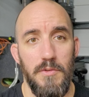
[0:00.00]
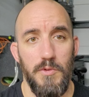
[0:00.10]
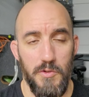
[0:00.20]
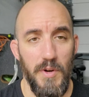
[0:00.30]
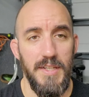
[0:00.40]

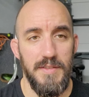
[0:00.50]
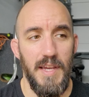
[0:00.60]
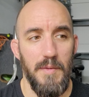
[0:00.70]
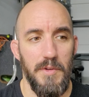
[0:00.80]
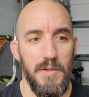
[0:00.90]
with great
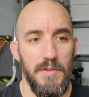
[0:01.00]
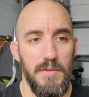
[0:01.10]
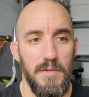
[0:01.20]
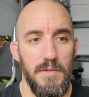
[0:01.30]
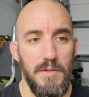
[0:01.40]
stamina
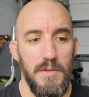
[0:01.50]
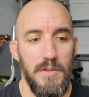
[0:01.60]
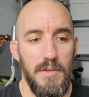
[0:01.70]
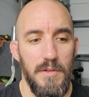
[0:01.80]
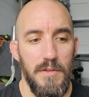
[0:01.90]

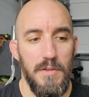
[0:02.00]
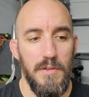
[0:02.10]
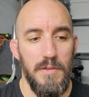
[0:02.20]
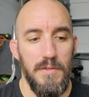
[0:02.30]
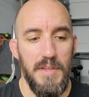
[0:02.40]

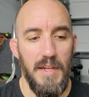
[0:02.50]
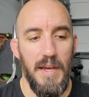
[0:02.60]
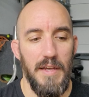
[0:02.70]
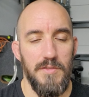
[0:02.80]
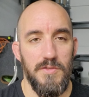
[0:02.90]
that
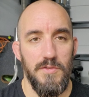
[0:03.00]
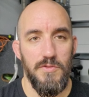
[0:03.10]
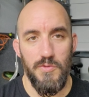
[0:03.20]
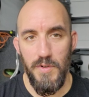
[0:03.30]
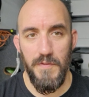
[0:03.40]
has
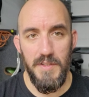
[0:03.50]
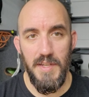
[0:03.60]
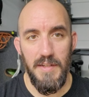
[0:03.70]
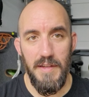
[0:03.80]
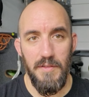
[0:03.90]
terrific
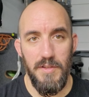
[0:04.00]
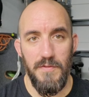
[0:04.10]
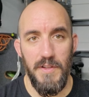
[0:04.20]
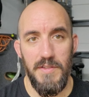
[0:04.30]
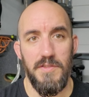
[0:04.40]
takedown
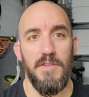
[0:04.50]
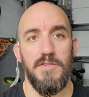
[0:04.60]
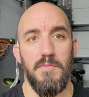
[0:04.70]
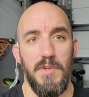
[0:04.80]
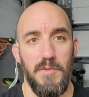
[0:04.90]
defense. He's
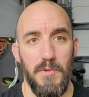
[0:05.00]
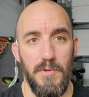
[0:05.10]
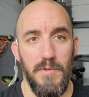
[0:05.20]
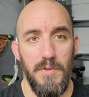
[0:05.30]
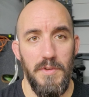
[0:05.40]

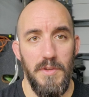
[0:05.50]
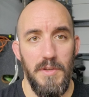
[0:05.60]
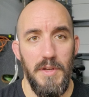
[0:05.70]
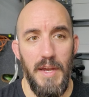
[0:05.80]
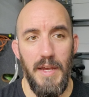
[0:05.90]
unsubmittable.
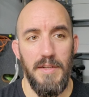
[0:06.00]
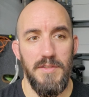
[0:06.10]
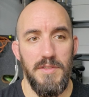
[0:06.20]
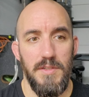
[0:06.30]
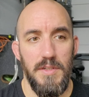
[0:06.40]

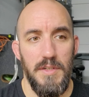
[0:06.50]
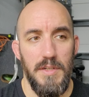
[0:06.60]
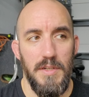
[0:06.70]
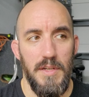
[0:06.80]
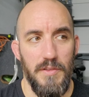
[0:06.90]
And
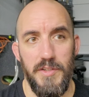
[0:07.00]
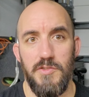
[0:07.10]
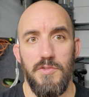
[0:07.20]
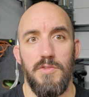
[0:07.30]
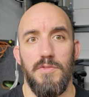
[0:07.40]

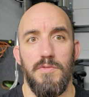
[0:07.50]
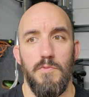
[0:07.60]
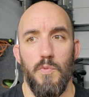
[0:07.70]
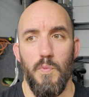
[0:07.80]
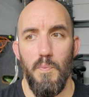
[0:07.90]
unless you're
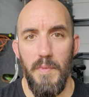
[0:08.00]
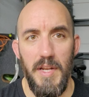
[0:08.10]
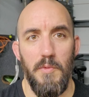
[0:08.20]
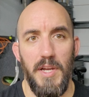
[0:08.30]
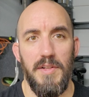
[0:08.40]

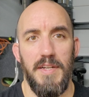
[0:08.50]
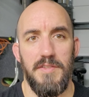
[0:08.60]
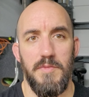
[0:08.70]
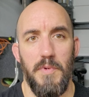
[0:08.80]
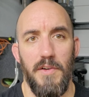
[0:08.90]
many weight
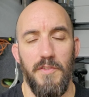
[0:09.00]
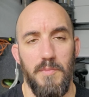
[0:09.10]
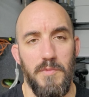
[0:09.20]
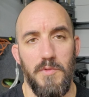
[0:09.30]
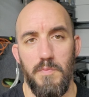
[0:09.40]
classes above
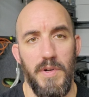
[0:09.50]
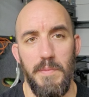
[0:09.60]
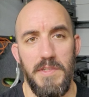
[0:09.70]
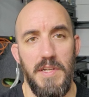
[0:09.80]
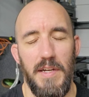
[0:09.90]
him, you're pretty
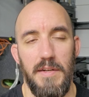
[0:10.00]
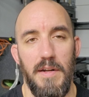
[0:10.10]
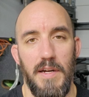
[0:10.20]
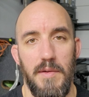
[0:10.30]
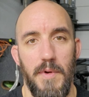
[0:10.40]
much not going to
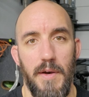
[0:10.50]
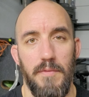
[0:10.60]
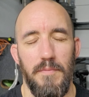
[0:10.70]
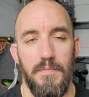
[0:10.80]
knock him out.